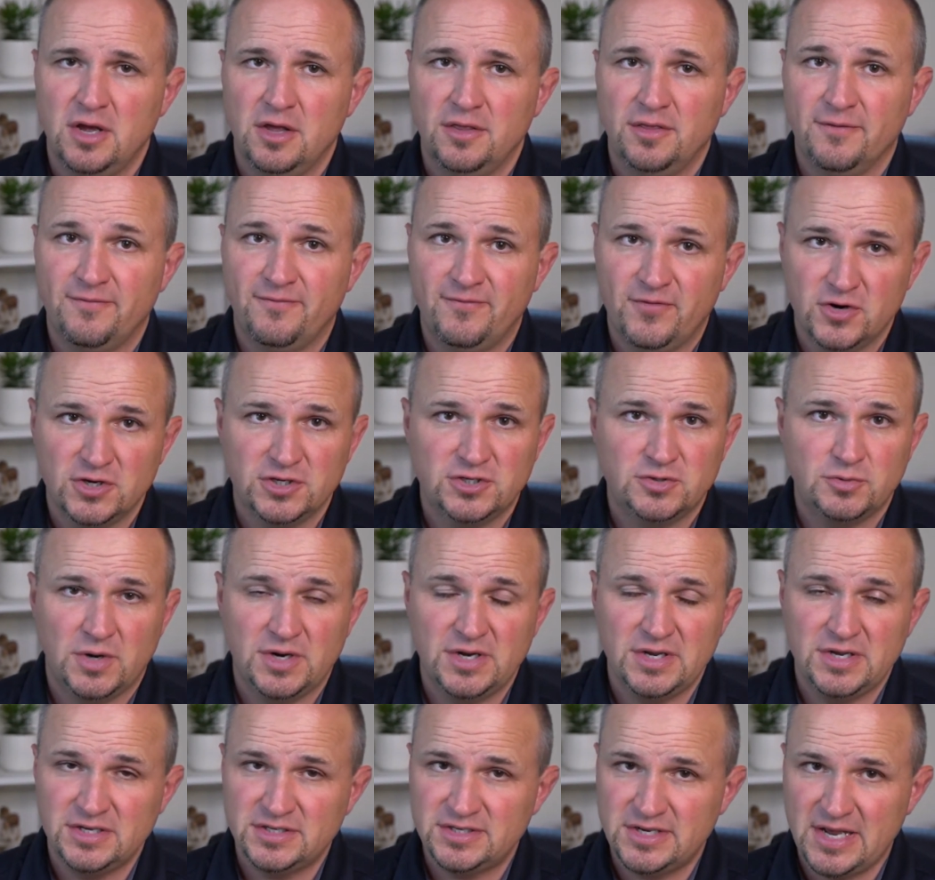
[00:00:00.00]
The first
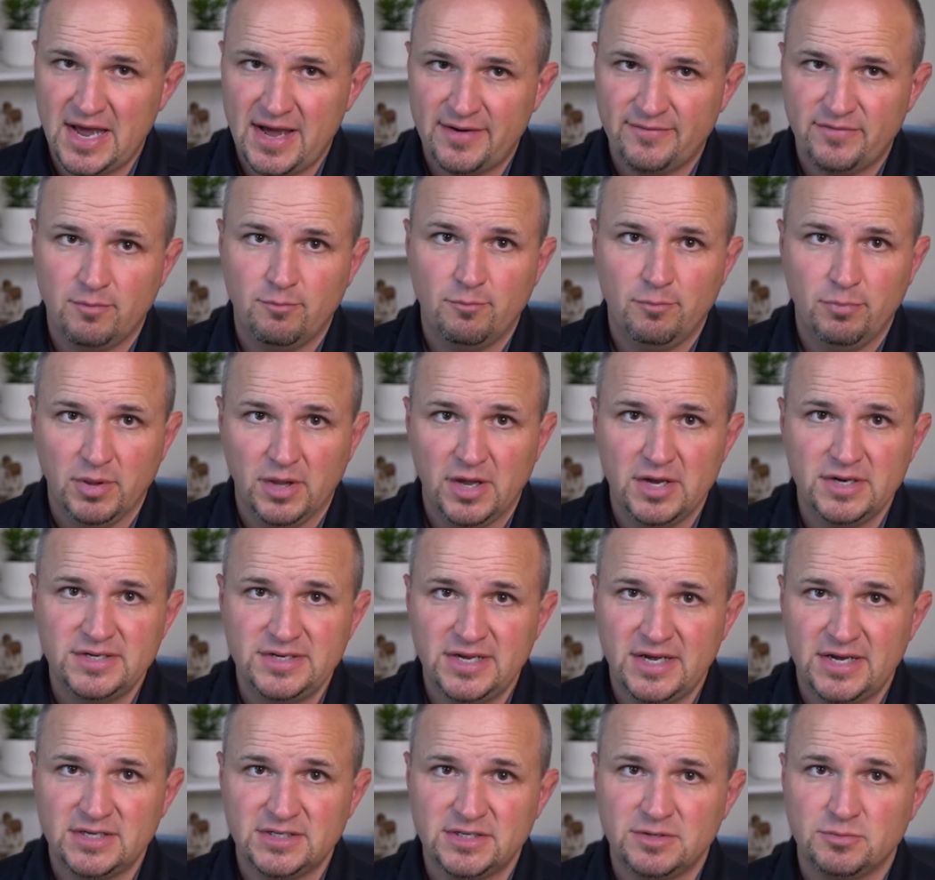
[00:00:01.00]
one is to have a blood
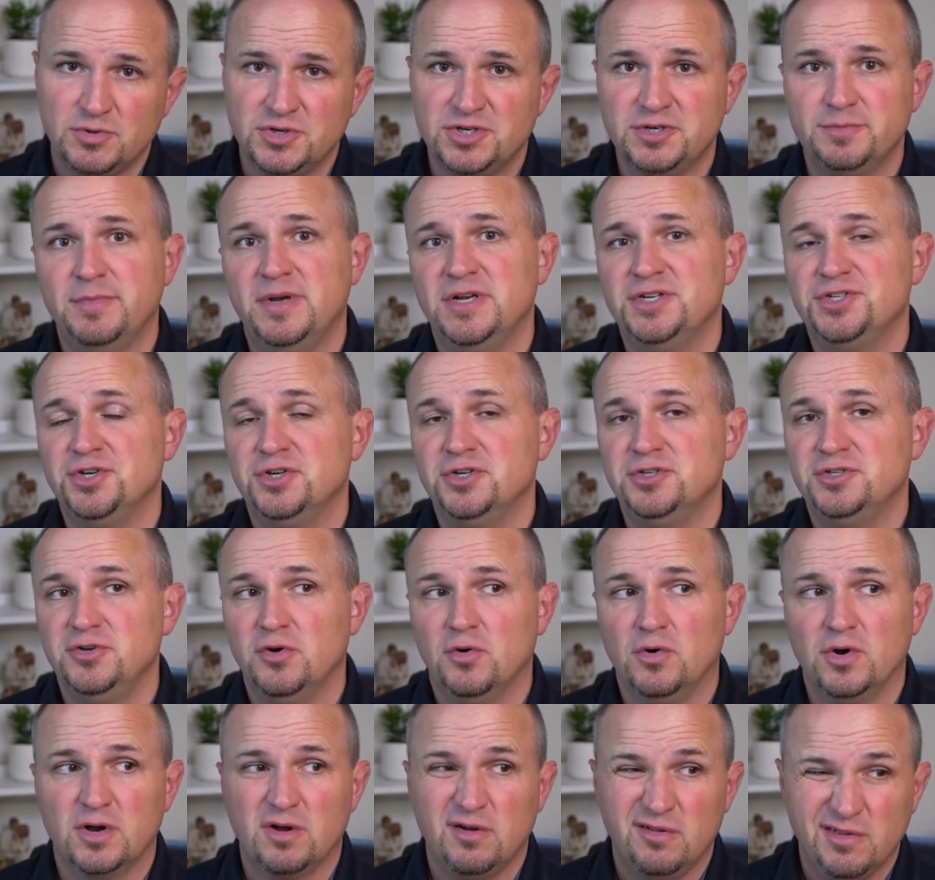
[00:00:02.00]
test, which measures
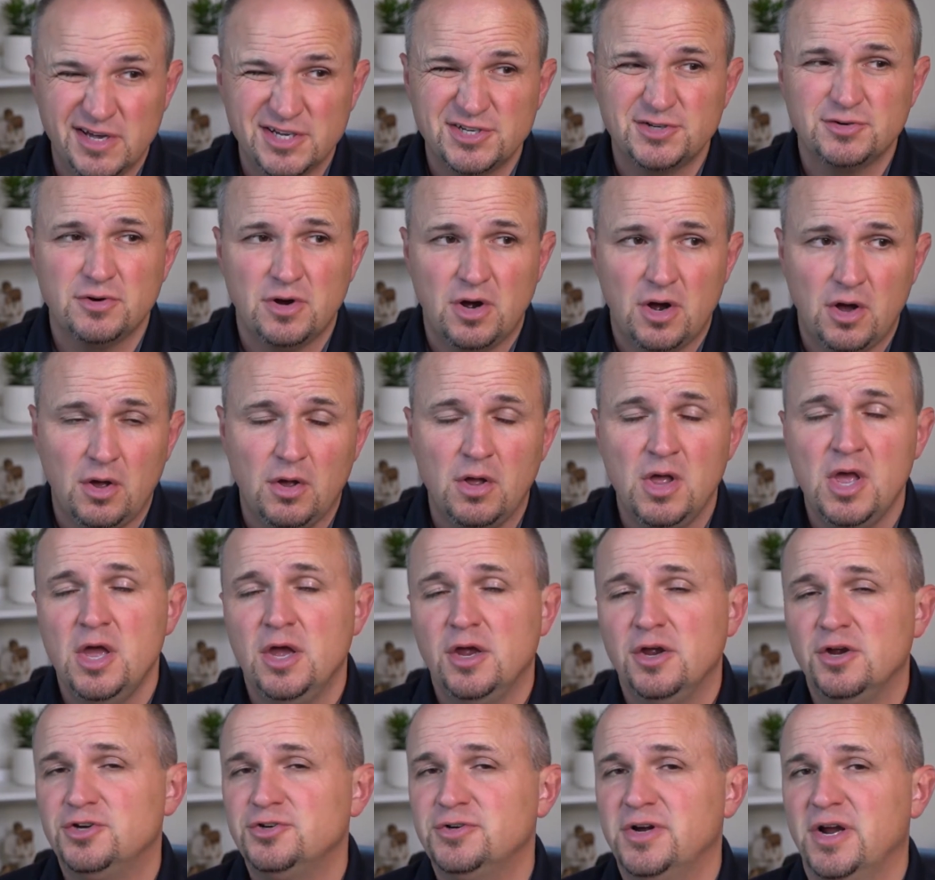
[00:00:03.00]
your cholesterol,
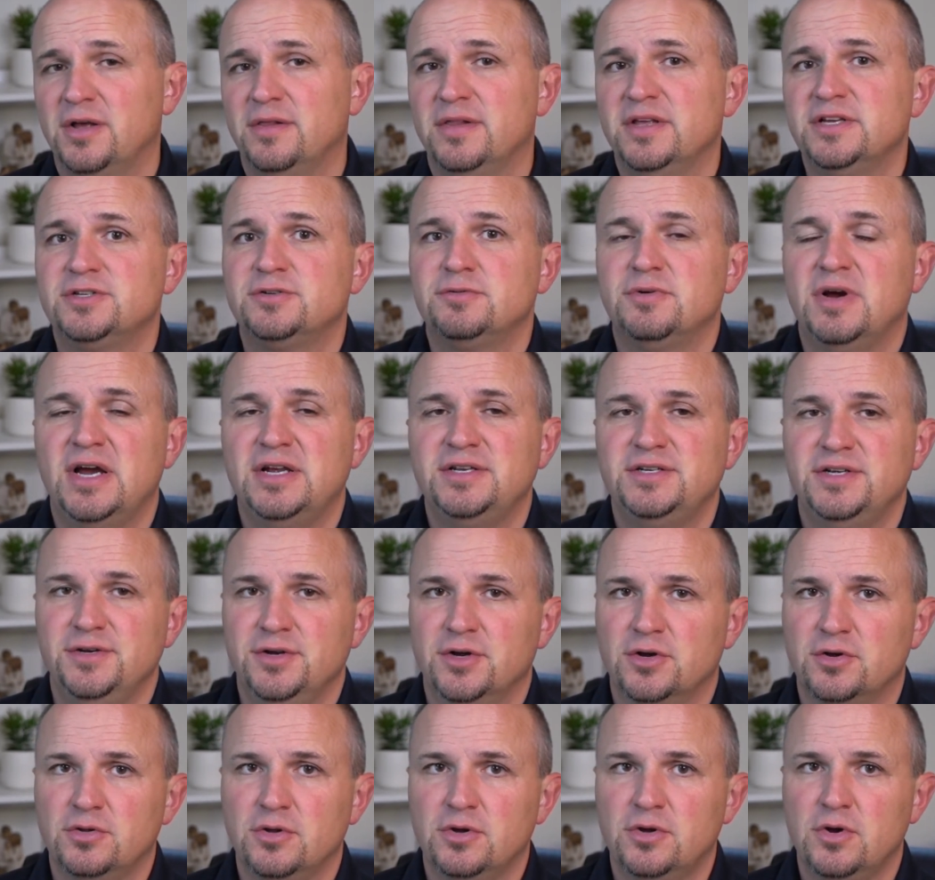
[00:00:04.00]
your triglycerides, and
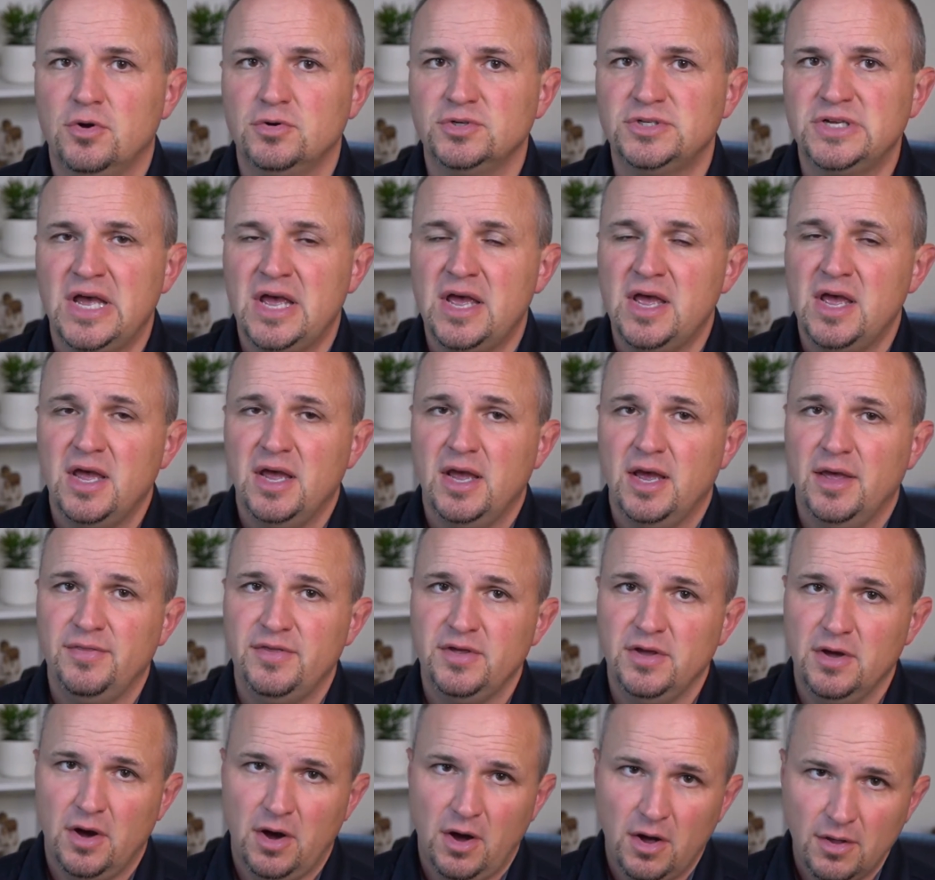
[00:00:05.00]
your glucose. And
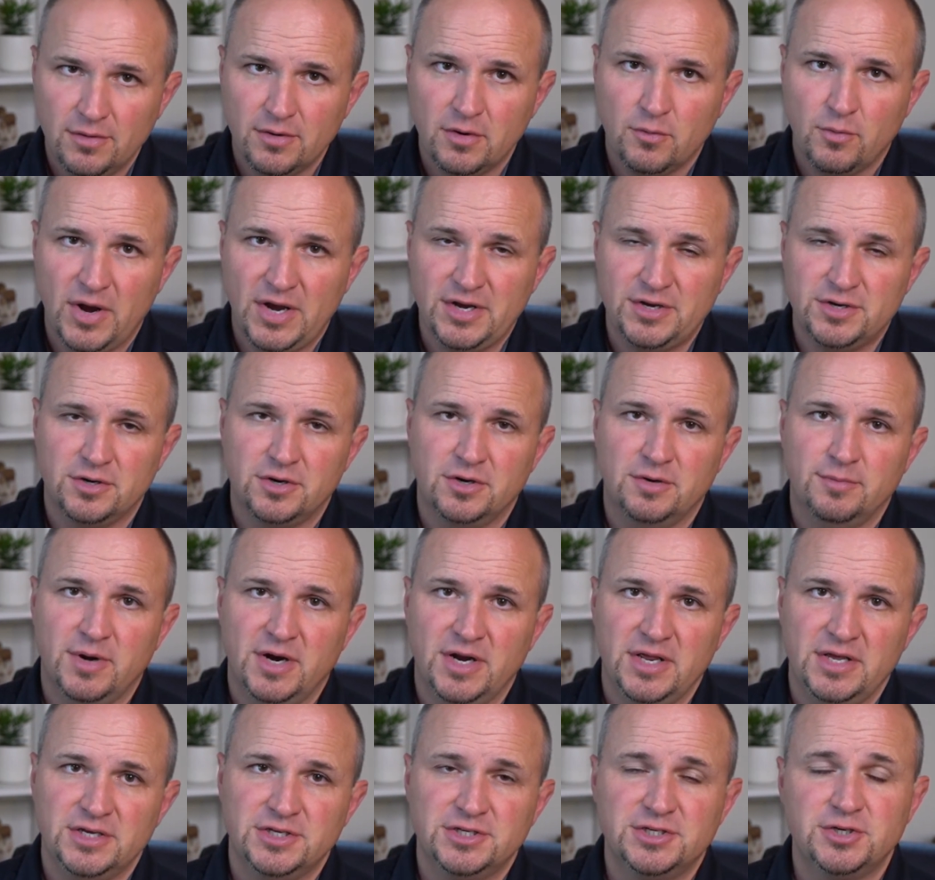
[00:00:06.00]
the other way to earn
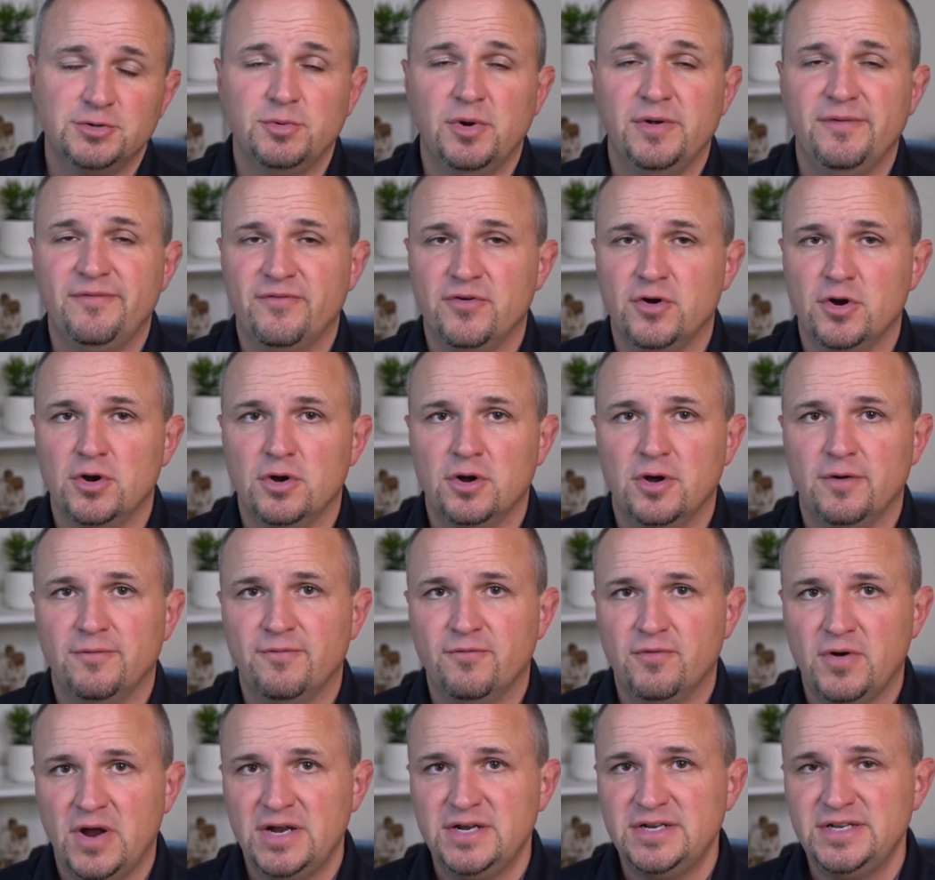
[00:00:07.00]
money is to refer a
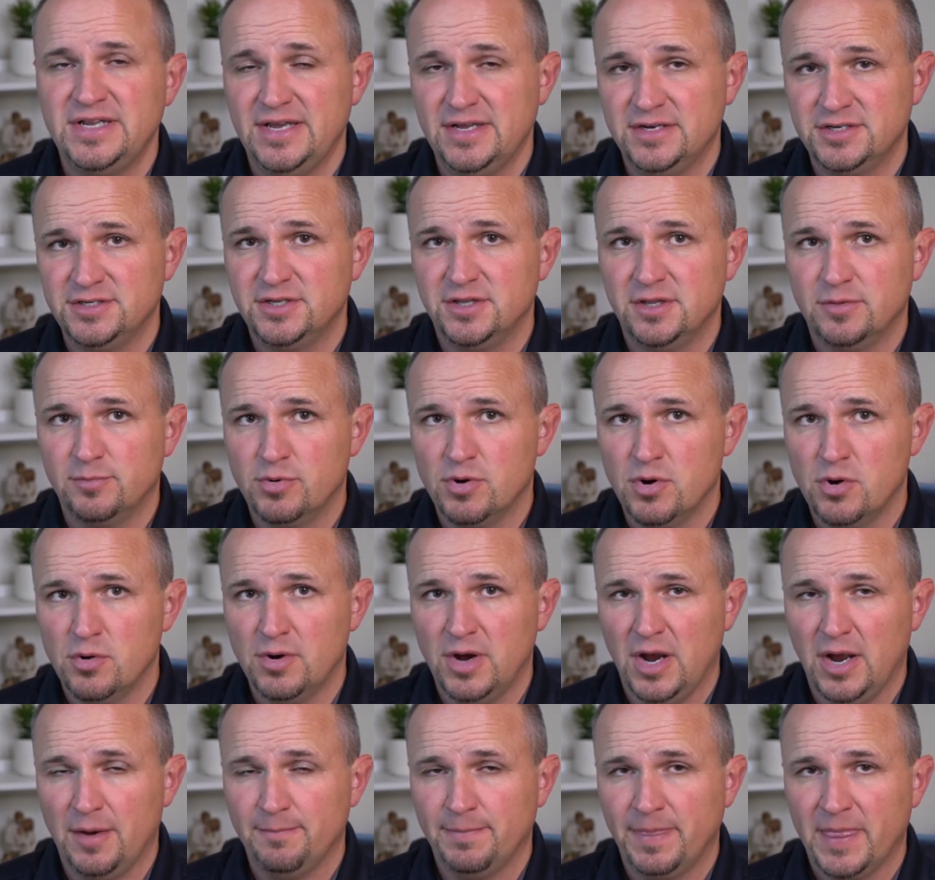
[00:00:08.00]
friend into the
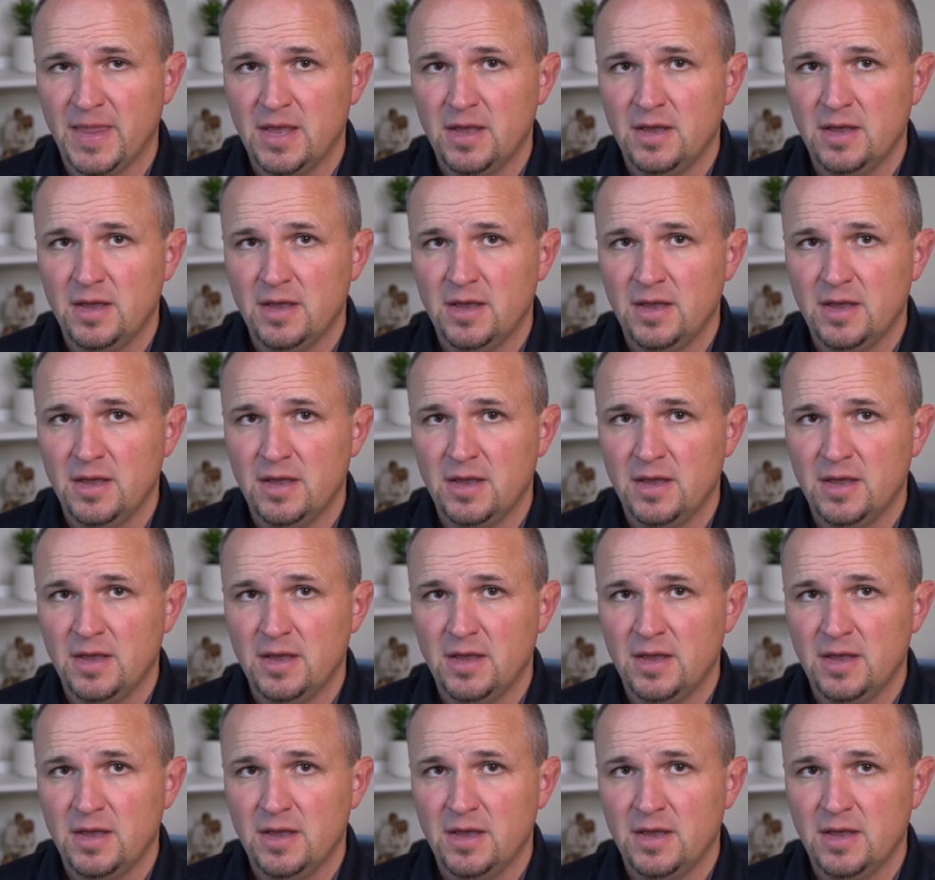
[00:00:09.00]
program.